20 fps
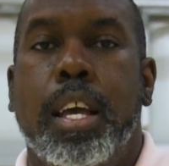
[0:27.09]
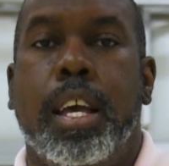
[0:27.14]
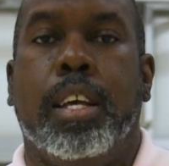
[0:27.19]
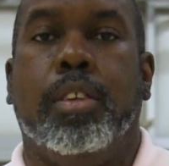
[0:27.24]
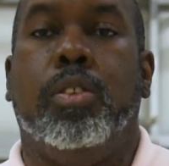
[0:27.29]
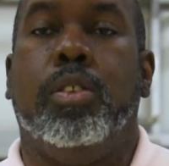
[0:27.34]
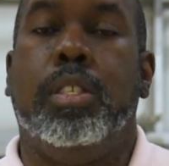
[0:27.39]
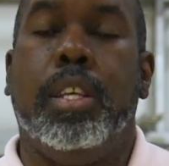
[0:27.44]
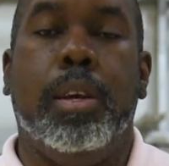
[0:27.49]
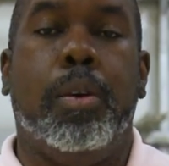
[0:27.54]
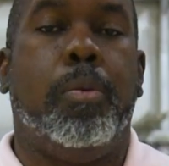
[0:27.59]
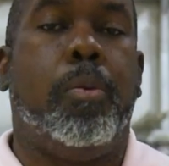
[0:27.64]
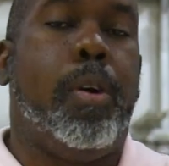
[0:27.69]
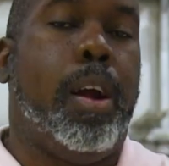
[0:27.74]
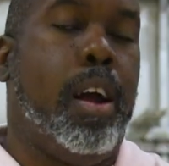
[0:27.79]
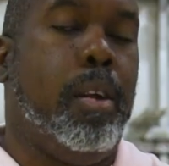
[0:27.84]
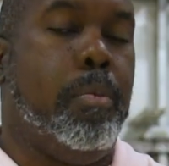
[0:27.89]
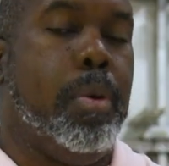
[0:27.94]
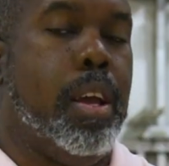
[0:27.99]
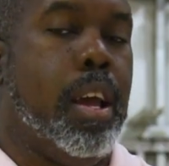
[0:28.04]
As you see
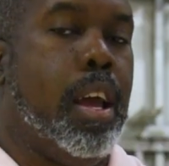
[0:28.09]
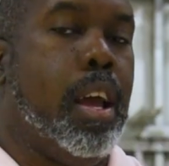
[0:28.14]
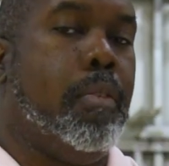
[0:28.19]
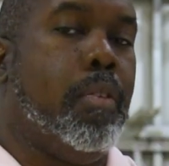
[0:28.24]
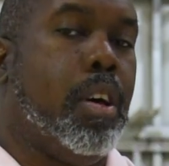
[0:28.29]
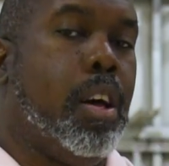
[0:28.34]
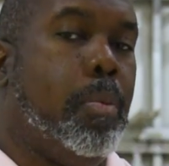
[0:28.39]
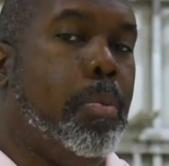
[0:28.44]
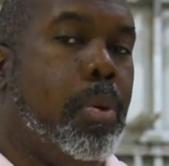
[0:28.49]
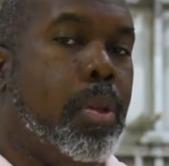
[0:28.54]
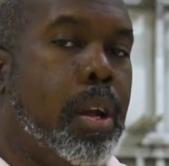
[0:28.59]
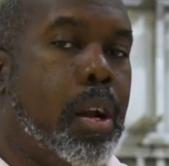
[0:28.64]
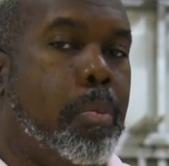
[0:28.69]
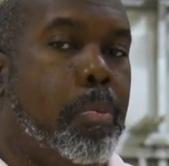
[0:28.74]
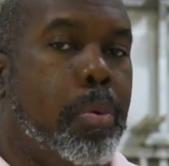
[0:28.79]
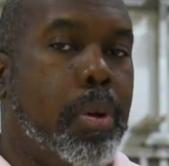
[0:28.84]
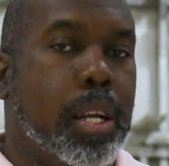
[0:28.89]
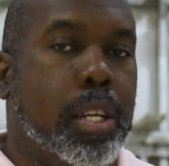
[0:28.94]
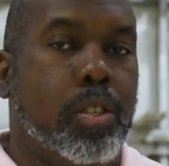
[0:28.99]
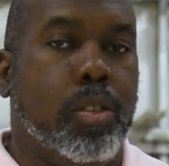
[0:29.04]
around me, I have a couple
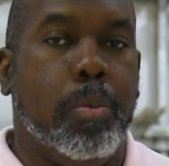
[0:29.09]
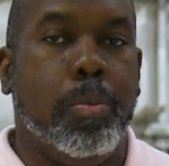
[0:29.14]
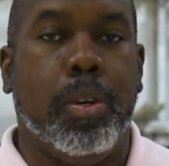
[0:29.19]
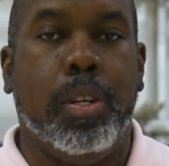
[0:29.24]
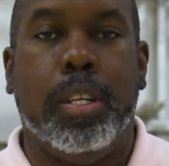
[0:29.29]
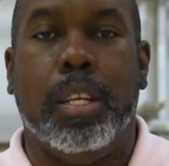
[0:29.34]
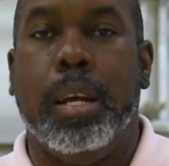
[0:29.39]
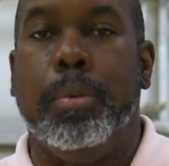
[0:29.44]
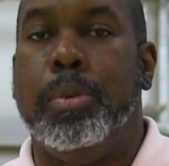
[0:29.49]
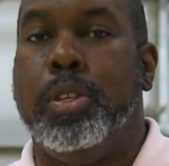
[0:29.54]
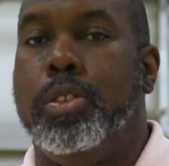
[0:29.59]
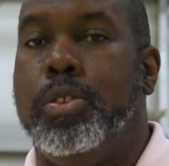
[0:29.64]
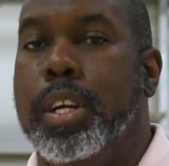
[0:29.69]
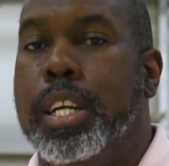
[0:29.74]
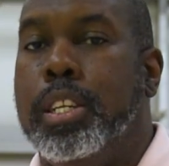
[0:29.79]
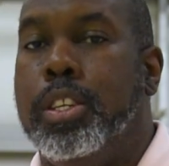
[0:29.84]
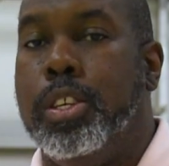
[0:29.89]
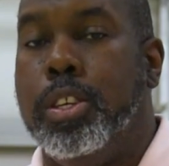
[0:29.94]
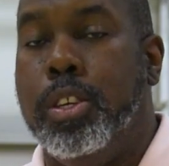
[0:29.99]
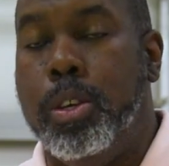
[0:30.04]
airplanes, so I'm going to
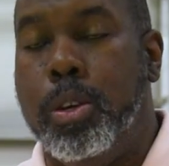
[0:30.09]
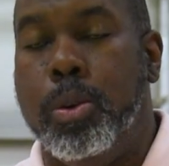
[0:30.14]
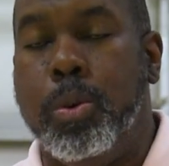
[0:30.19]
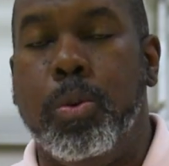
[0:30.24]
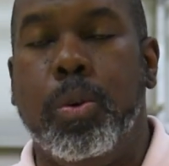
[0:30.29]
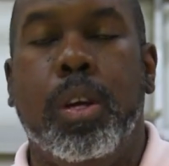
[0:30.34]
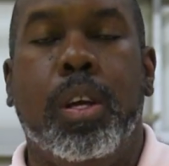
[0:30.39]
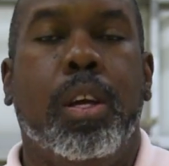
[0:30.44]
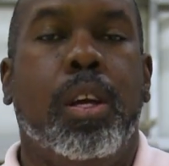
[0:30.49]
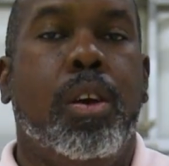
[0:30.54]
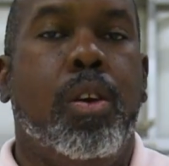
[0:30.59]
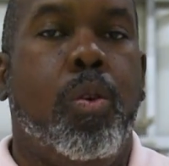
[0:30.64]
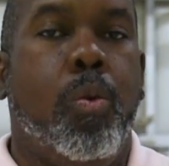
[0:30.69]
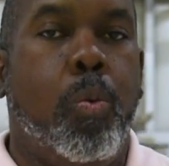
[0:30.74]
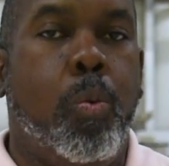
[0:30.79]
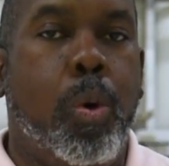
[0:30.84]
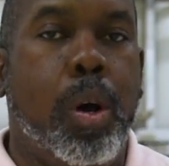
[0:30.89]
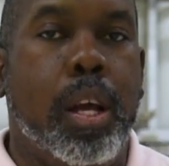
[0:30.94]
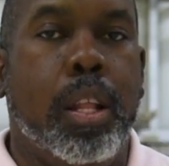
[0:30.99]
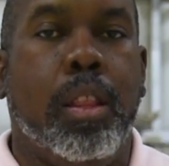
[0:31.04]
demonstrate to you
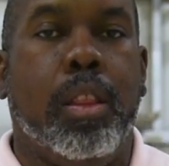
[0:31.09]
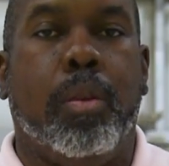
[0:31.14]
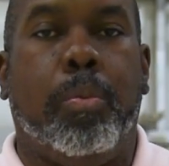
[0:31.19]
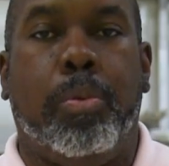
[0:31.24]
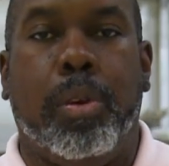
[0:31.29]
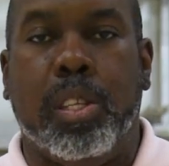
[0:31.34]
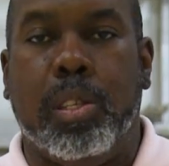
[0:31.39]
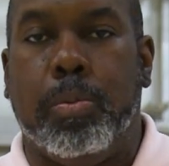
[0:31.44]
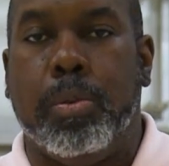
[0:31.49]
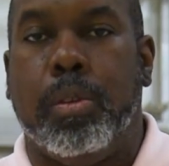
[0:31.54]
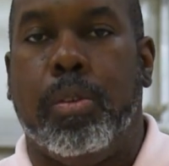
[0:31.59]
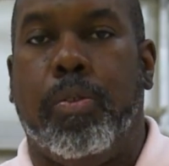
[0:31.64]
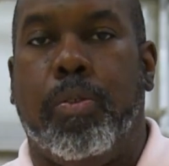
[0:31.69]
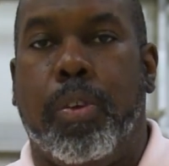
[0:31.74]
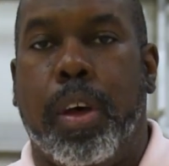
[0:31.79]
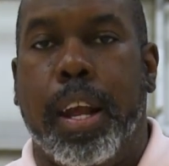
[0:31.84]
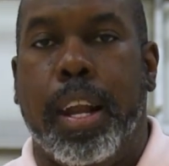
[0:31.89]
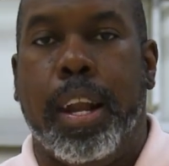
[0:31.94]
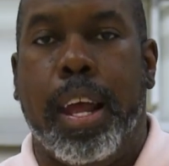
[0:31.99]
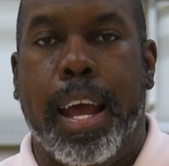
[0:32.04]
what the principles of
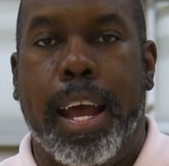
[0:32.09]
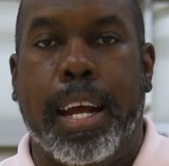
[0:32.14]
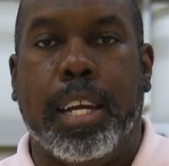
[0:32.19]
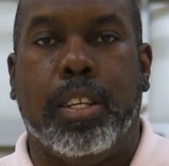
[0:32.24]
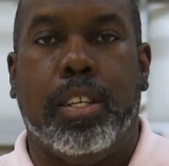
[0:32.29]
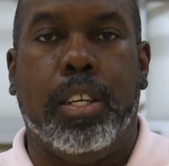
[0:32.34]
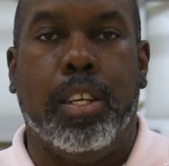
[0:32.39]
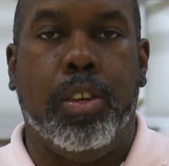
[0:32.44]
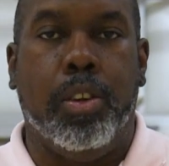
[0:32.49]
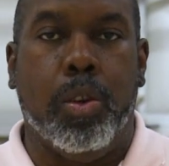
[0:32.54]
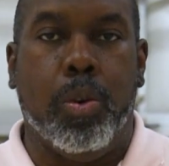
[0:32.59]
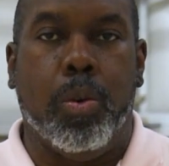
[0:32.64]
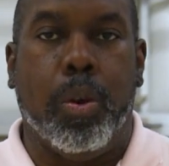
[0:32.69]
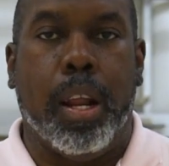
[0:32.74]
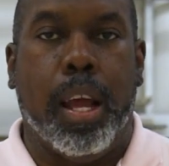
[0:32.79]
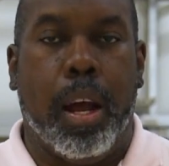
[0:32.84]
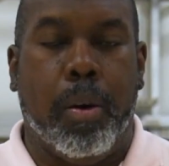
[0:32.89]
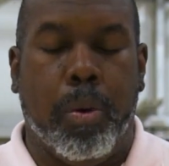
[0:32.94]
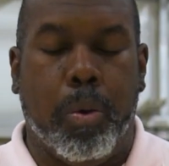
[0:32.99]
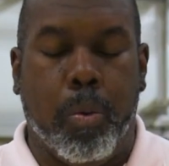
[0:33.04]
flight actually do and
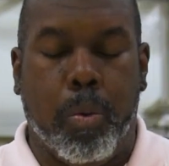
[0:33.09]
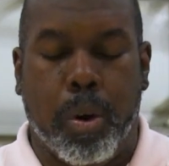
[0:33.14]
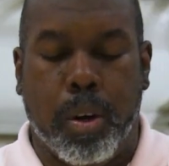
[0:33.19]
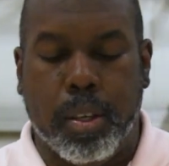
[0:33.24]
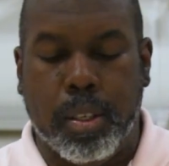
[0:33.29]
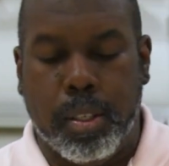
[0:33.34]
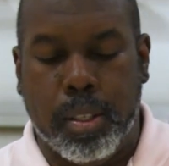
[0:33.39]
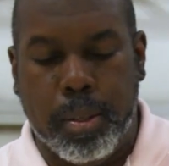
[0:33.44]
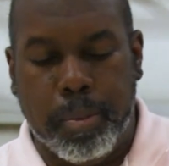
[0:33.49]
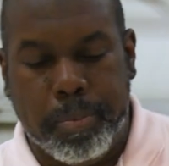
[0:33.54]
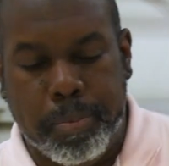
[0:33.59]
how it works.